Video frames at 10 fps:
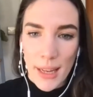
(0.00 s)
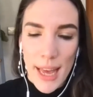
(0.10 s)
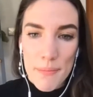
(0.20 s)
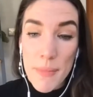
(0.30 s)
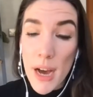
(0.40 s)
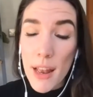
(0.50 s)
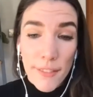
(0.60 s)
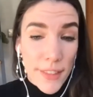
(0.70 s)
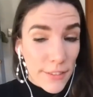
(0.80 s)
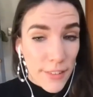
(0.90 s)
Um, I love
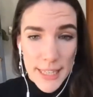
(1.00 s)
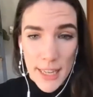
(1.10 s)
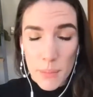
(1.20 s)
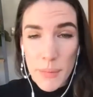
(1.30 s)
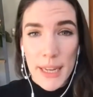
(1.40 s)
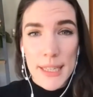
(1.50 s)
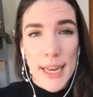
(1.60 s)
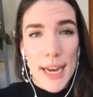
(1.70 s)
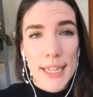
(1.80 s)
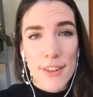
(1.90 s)
that phrasing, being
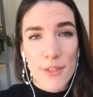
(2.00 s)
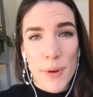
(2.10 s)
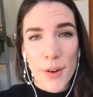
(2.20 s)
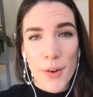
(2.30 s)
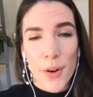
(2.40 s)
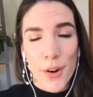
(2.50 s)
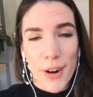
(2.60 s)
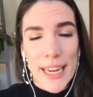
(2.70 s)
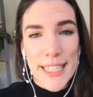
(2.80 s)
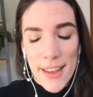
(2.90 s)
assertive but not
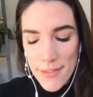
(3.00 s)
aggressive.